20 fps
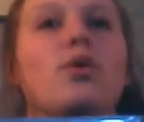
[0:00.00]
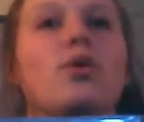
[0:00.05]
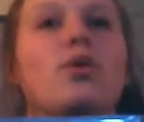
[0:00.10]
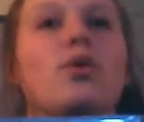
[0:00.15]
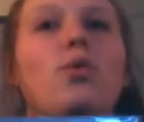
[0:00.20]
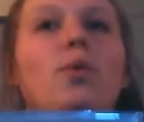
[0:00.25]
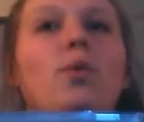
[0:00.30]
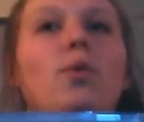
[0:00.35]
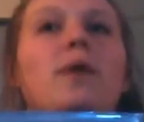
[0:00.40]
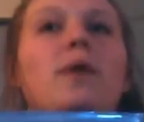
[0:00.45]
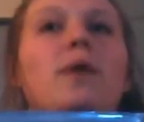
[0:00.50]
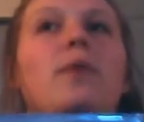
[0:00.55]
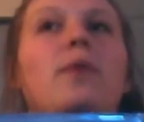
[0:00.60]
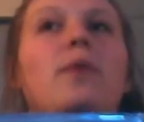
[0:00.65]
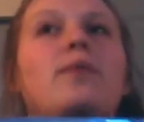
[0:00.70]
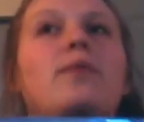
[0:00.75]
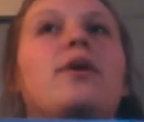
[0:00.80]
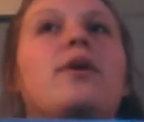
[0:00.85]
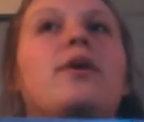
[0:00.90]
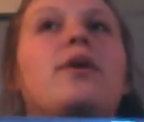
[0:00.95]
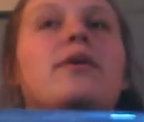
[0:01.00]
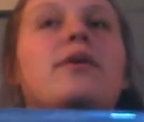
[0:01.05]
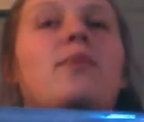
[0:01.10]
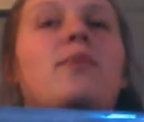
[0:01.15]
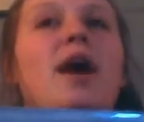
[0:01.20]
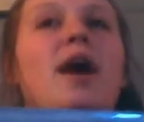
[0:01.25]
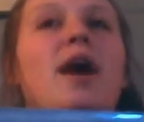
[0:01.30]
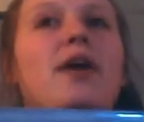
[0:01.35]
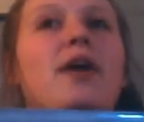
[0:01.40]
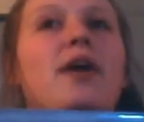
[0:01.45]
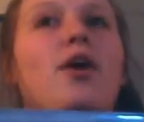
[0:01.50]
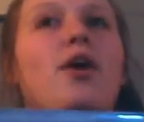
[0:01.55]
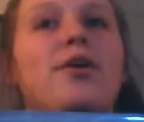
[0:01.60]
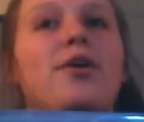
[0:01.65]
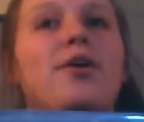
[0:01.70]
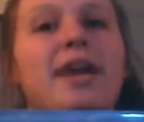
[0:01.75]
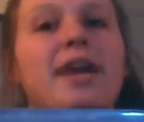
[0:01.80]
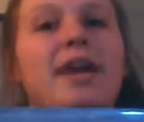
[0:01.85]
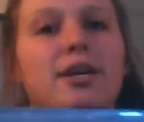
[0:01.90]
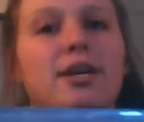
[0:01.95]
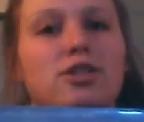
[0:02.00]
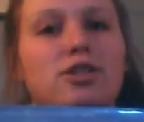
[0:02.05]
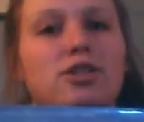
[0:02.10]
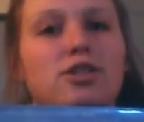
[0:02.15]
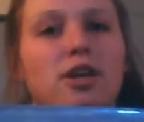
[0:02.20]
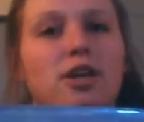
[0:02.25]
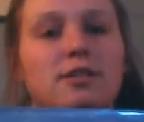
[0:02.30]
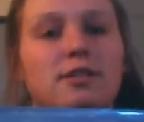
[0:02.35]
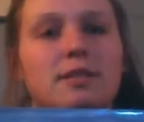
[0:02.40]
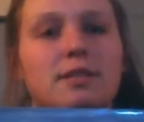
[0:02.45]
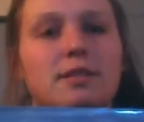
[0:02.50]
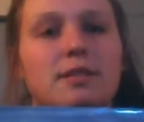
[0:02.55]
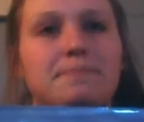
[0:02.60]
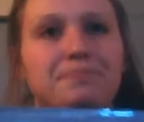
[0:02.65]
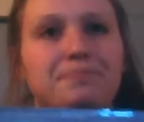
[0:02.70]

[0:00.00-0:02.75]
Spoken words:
the who, what, when, where, and why on our anchor charts.